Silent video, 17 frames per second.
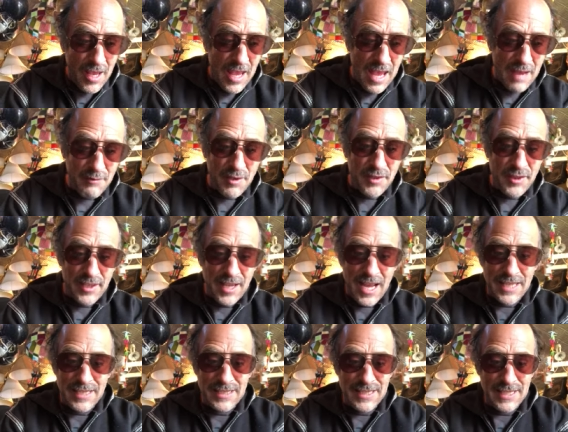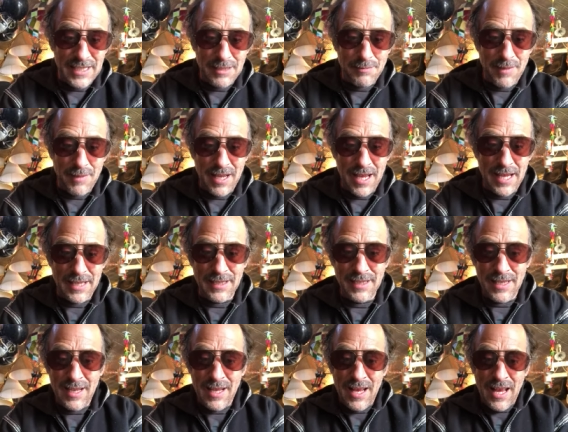Everything I need, man.
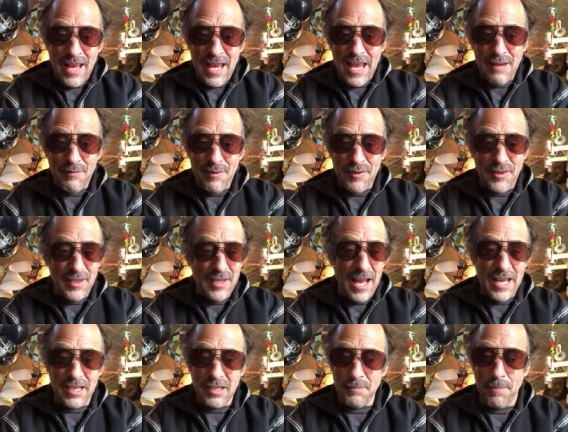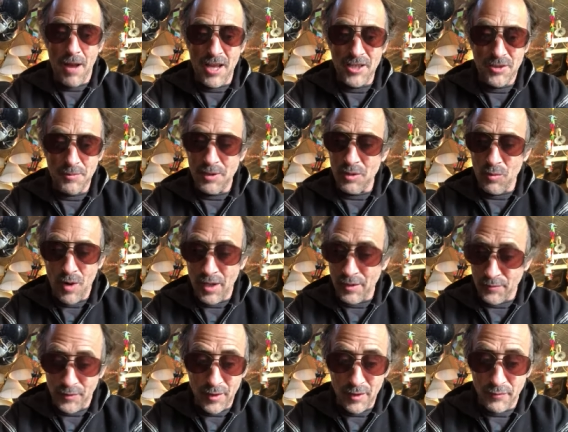Everything I could possibly want
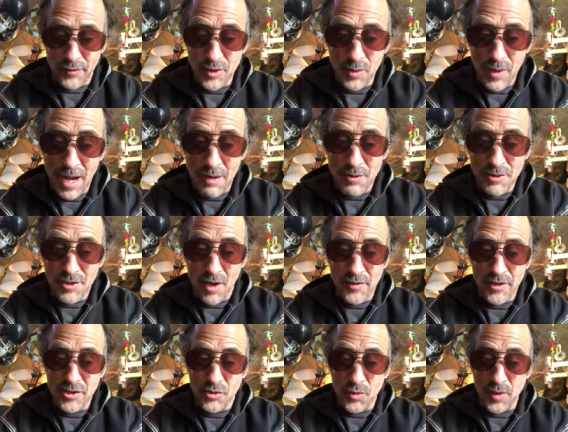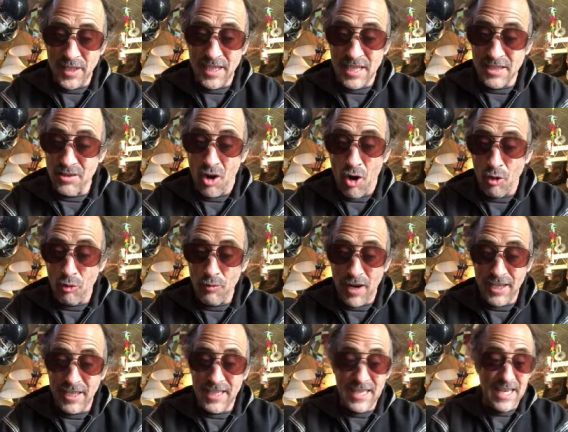for a few hours on the street is
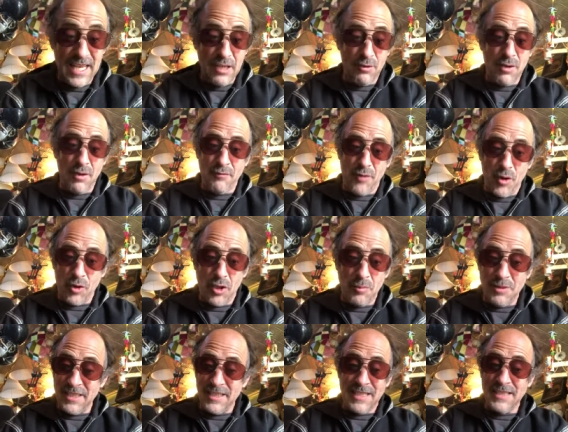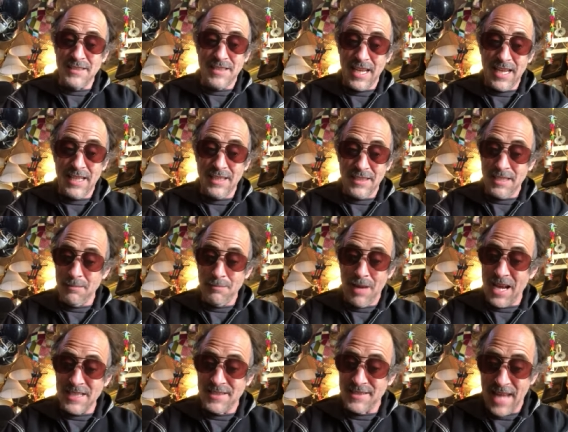already irrevocably contained in
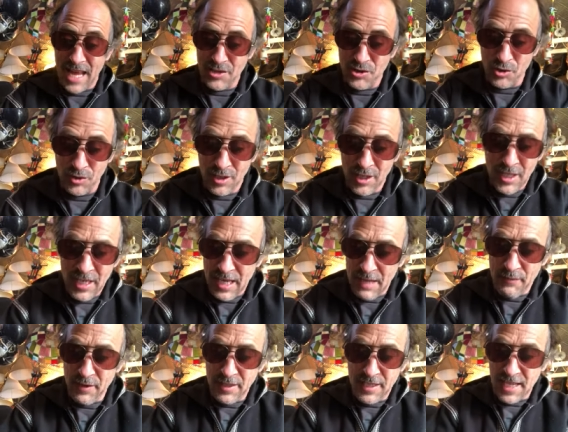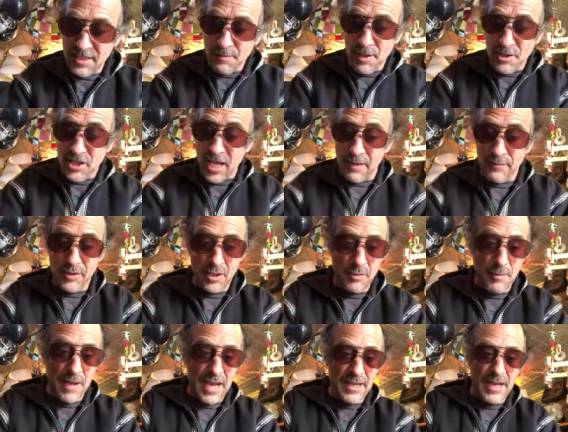my satchel. If it gets much heavier,
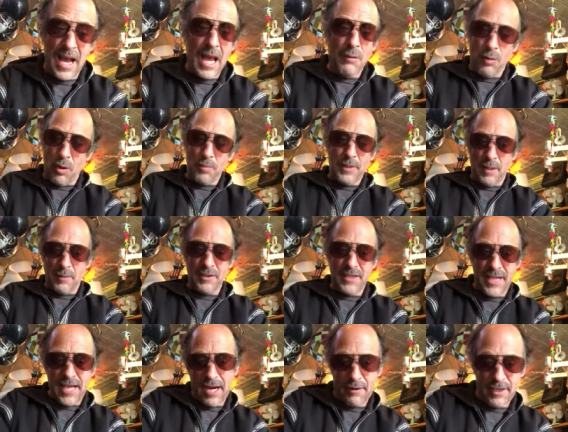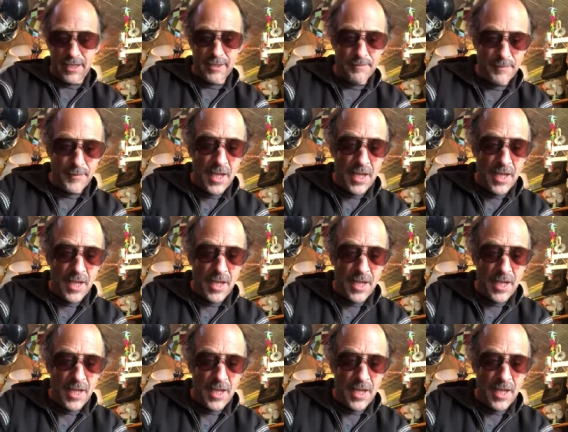man, I won't be able to carry it.